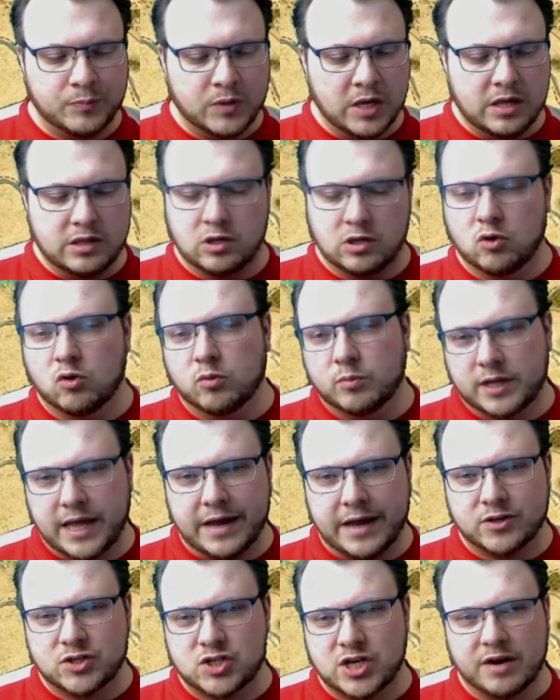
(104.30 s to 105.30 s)
normal
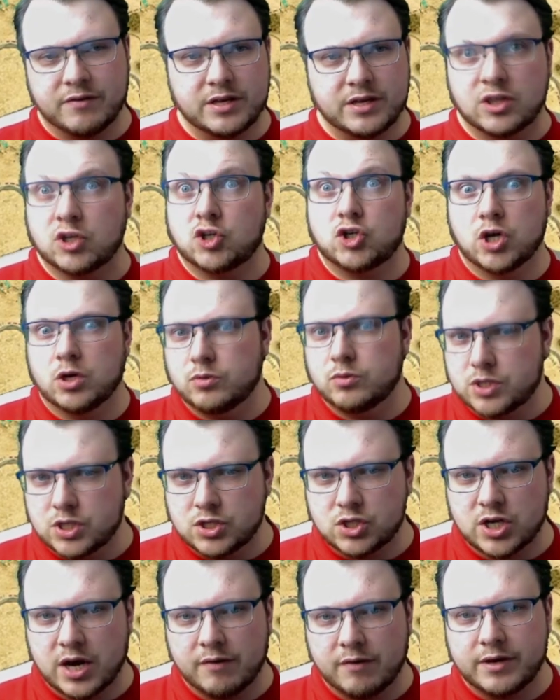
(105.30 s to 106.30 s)
Chaos Chariot, the Chosen
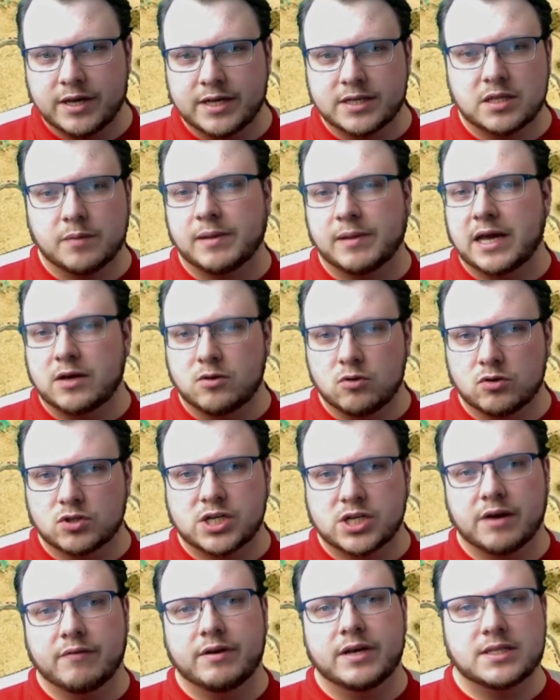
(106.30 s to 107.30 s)
Chariot, the Black Orc Chariots.